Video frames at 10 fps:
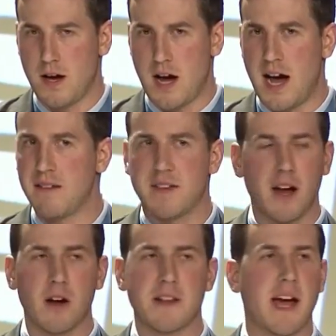I've
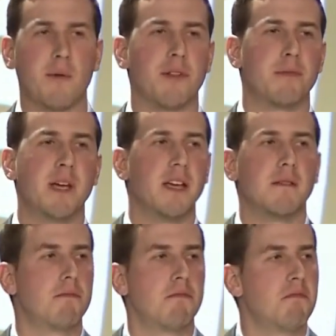carried that with me
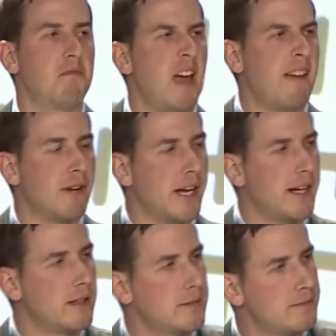every
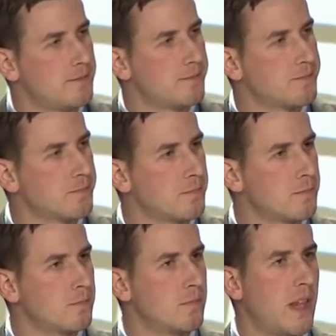day,
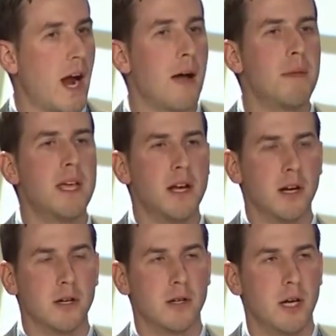that I'm
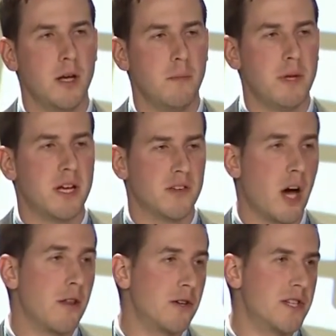here because
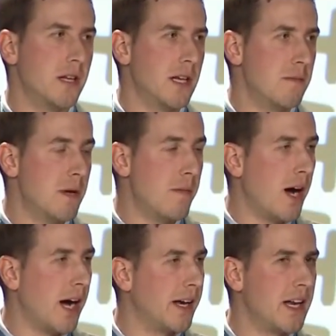others didn't leave me
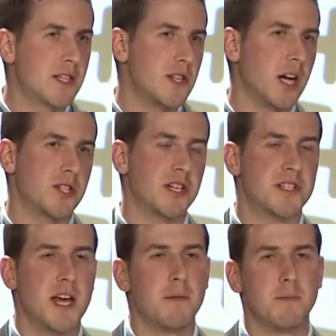behind. And it's not
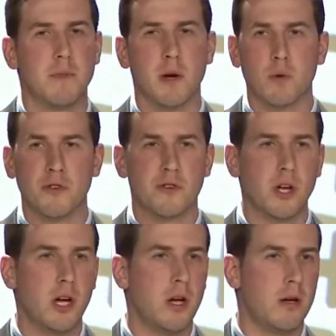just them. There was
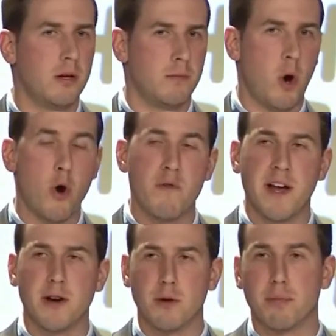
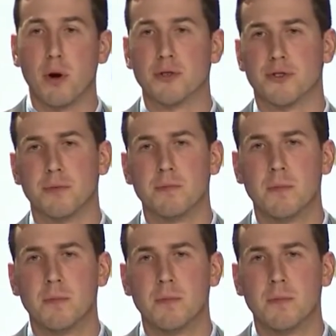Hovader and Brostrom.